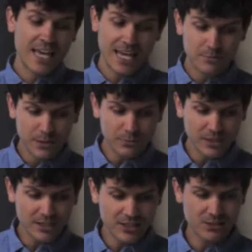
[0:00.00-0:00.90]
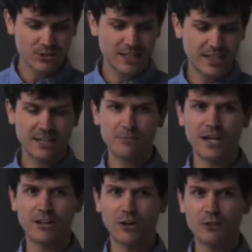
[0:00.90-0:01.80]
and people like you are taking it
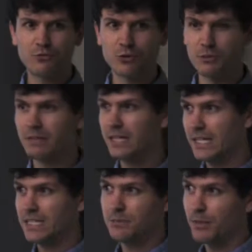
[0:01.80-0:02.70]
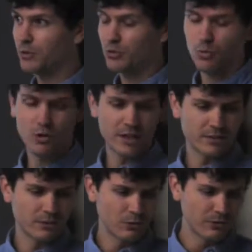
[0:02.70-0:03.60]
back in art form. It's about
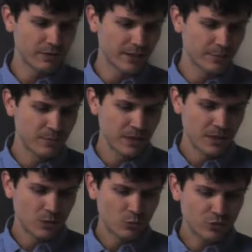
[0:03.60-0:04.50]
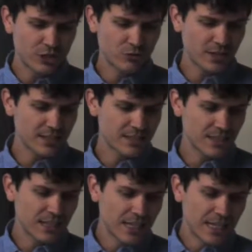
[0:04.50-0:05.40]
Twine, the whole thing. She writes,
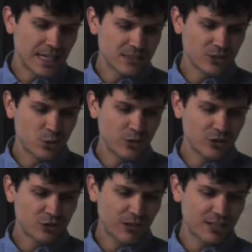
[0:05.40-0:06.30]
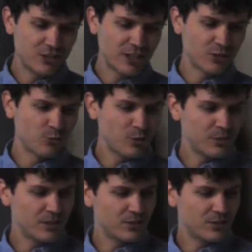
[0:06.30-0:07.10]
as a queer transgendered woman